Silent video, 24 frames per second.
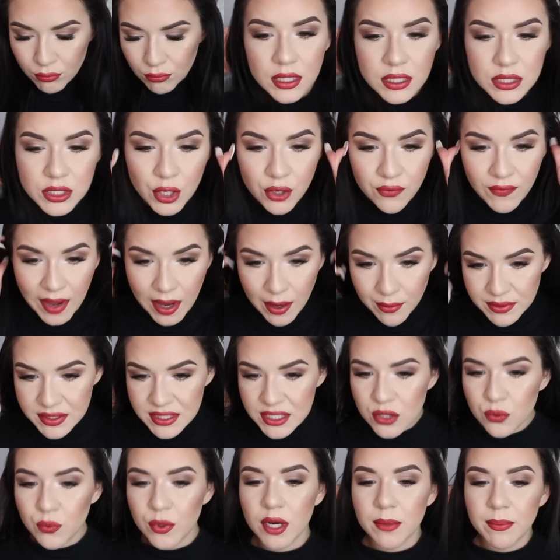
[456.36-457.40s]
So if I was
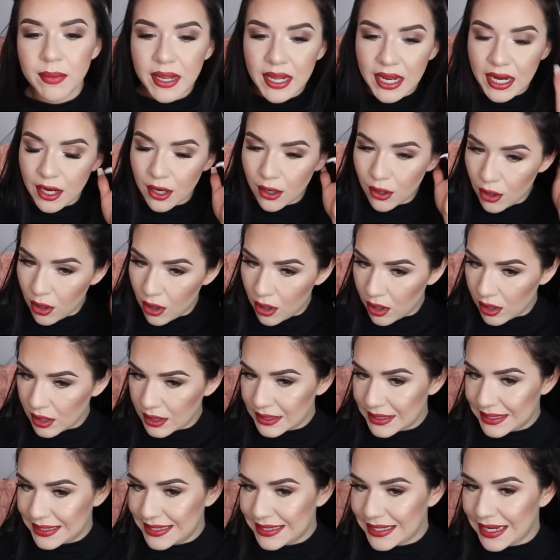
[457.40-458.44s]
gonna wear my hair
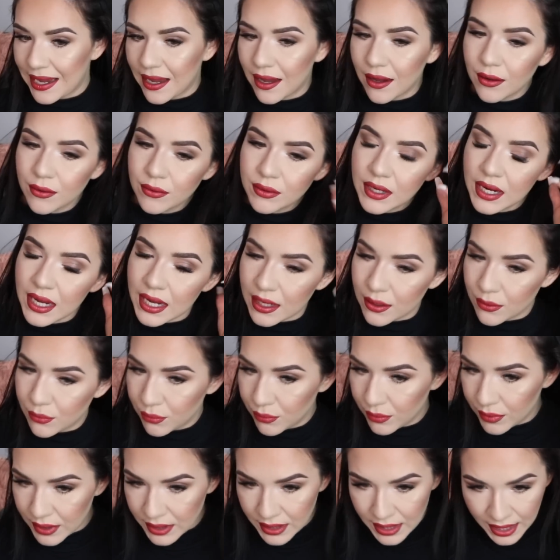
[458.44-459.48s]
all down, I
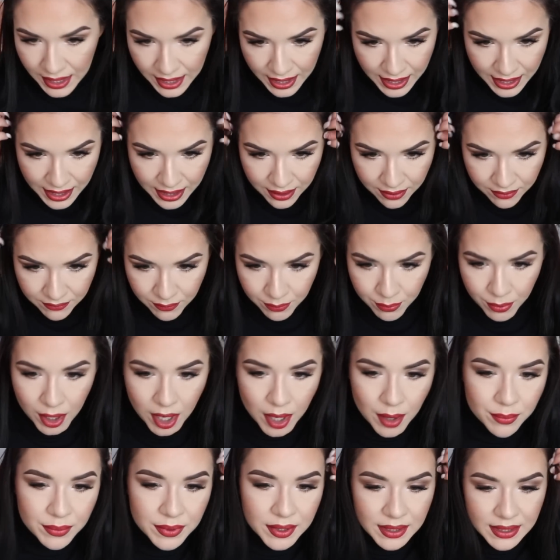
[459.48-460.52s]
would have
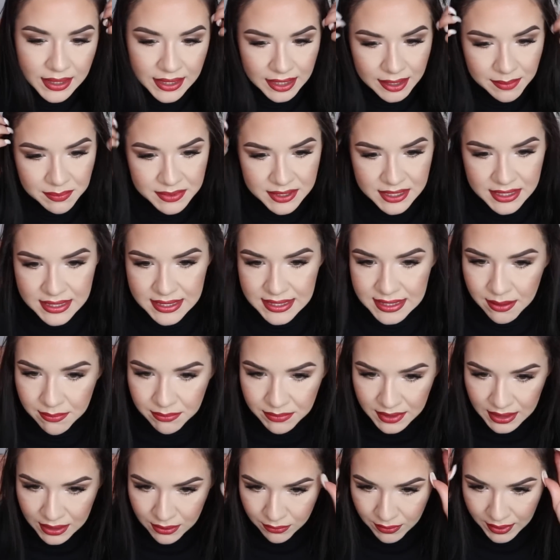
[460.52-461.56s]
probably clipped in
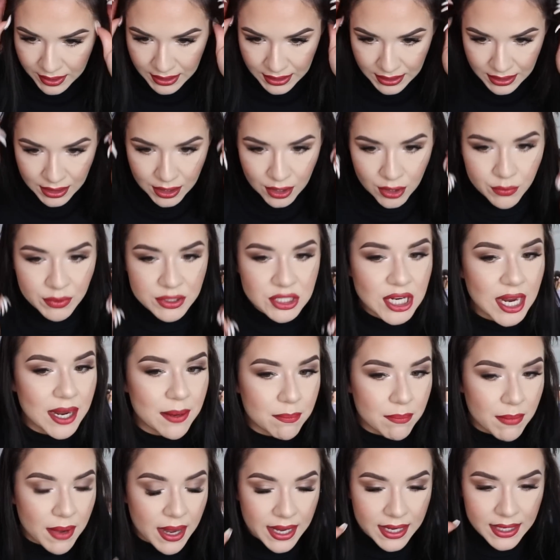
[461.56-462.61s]
something right here, which I
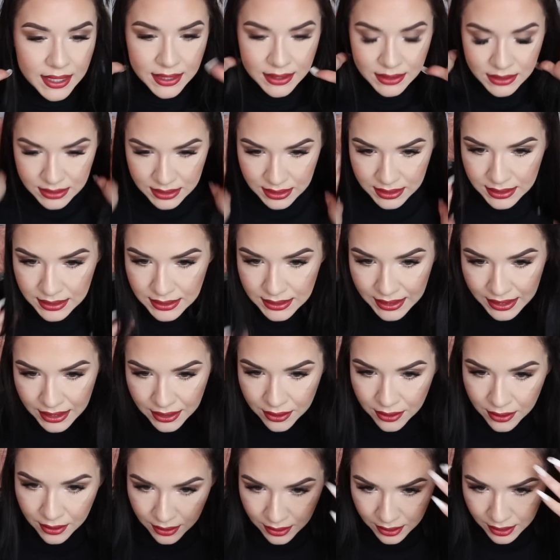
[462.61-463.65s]
might
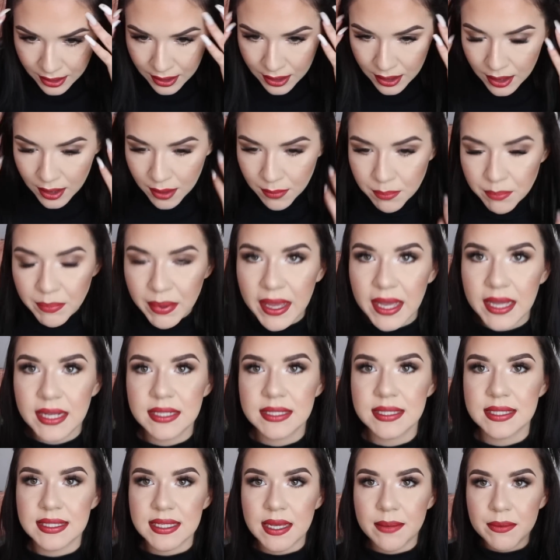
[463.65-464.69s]
later. But
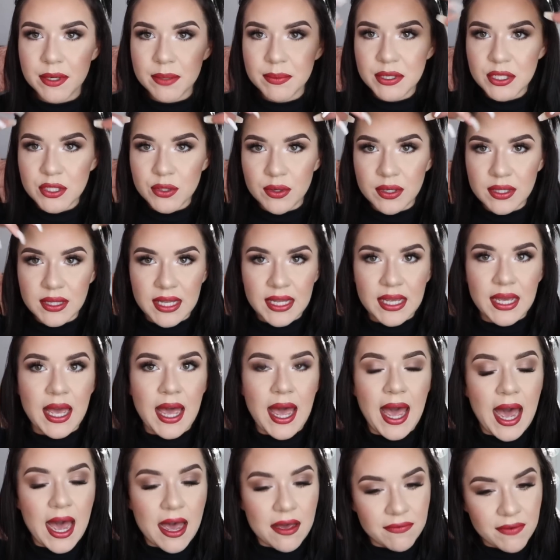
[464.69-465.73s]
since I'm gonna be doing like a
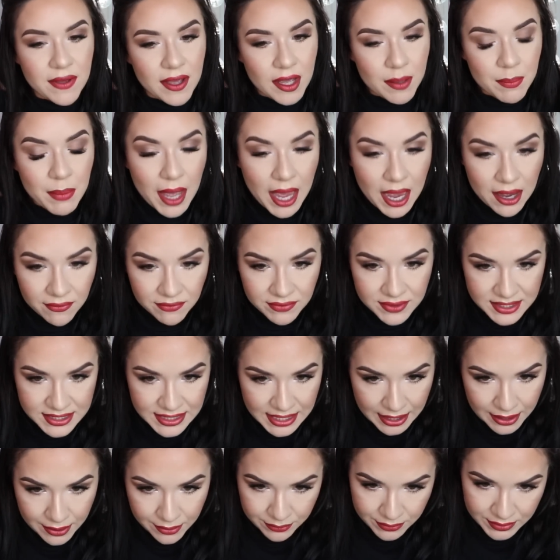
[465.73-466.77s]
half up, half
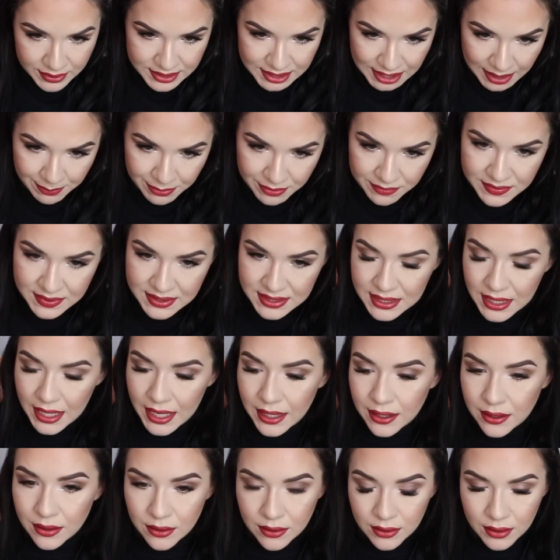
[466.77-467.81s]
down type of
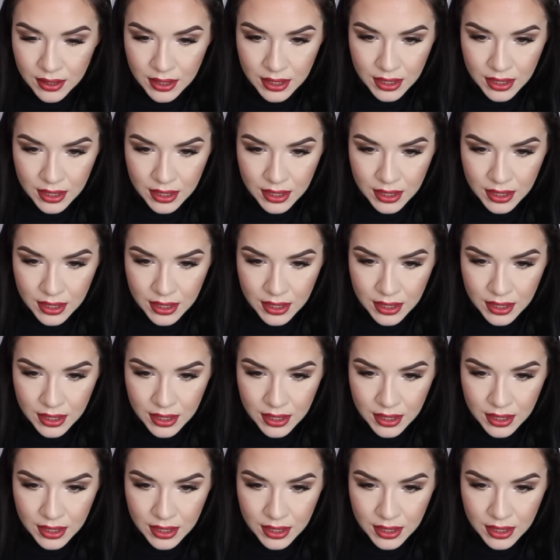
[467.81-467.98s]
style,